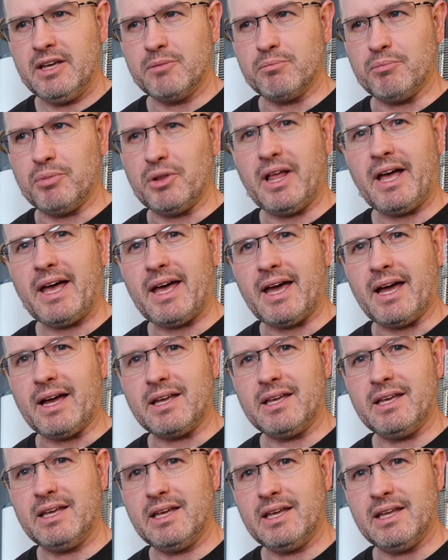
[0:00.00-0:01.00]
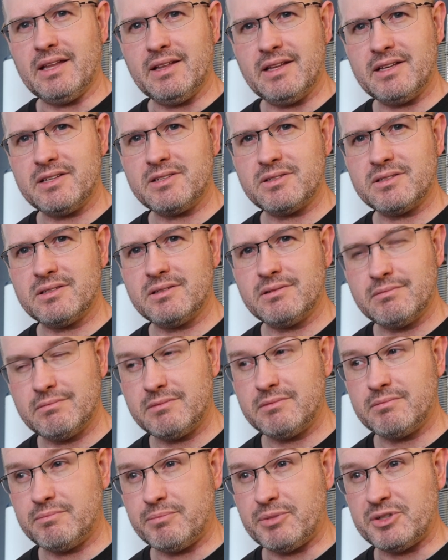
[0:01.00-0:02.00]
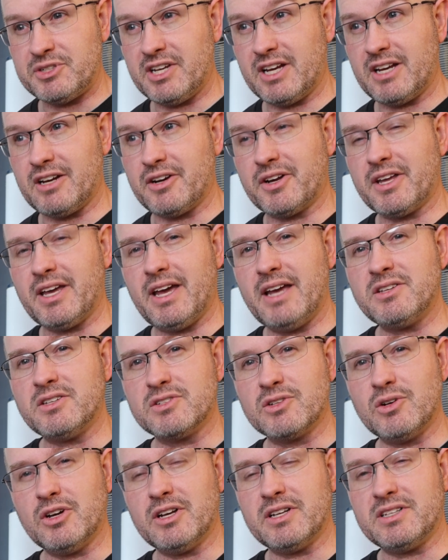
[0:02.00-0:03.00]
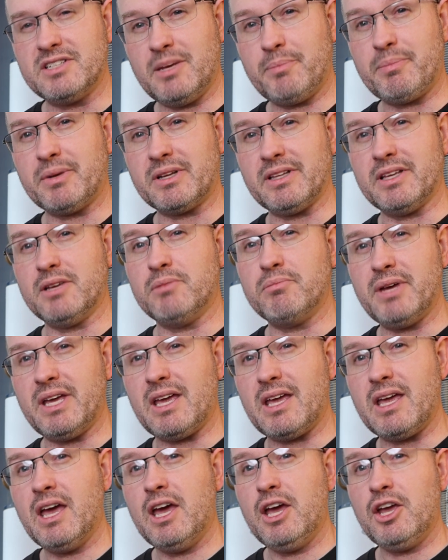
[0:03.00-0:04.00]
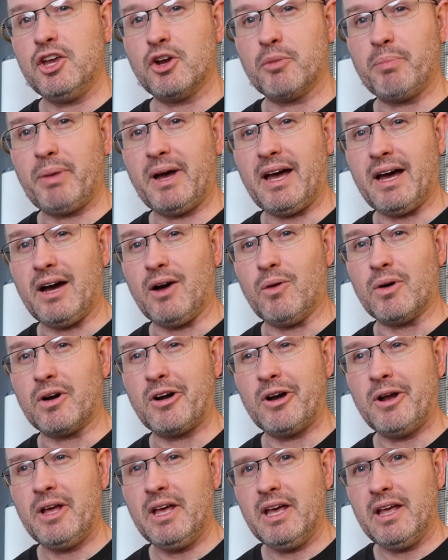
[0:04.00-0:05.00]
Black, in this particular case, is going to typically be your power.